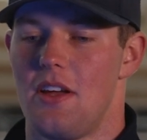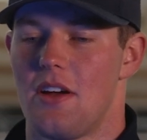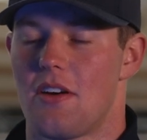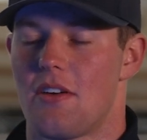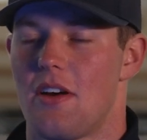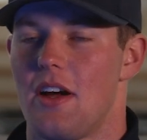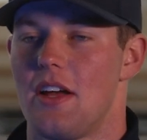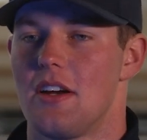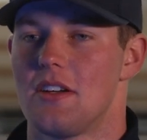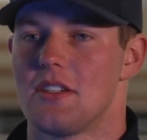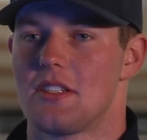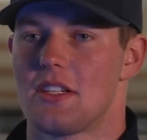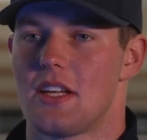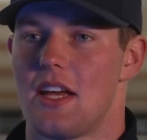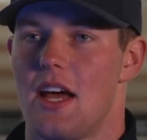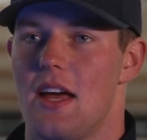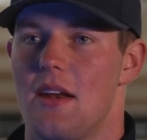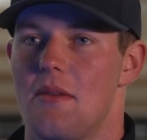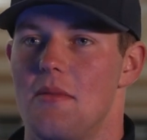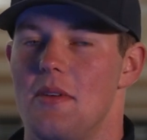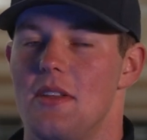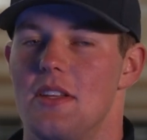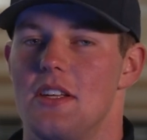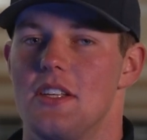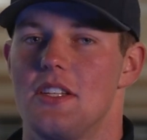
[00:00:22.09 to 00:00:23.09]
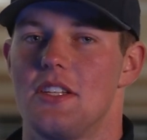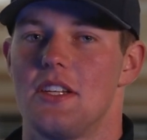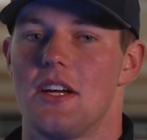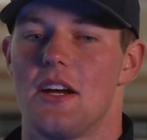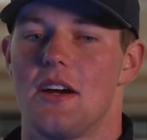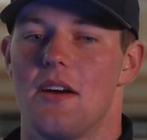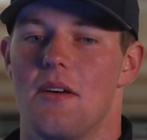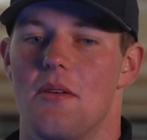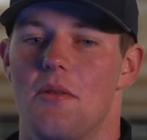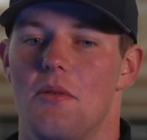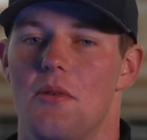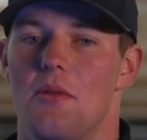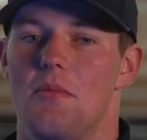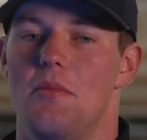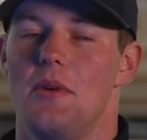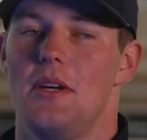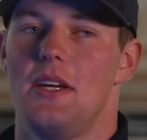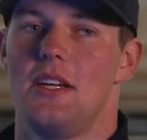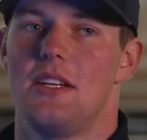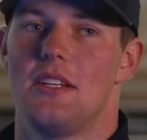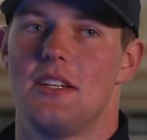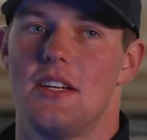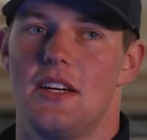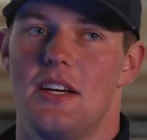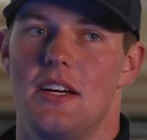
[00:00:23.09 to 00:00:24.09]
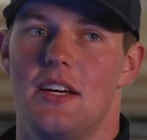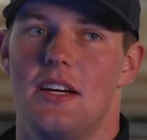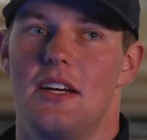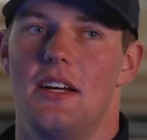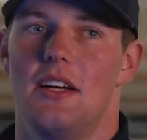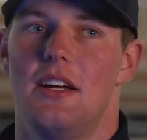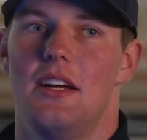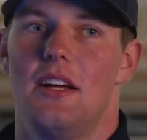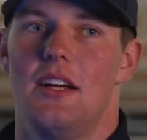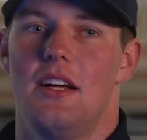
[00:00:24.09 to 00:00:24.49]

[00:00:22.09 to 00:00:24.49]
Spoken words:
Young Riders Academy this year would be to